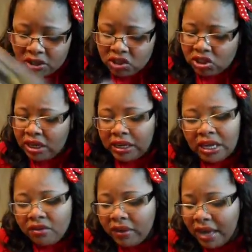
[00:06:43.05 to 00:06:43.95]
because she
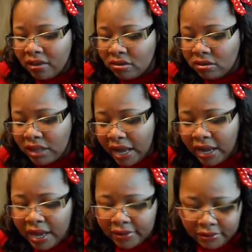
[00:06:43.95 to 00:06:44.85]
loves candles
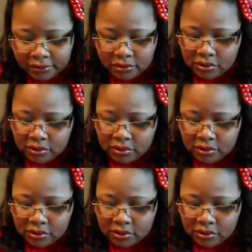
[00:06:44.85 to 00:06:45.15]
like I do.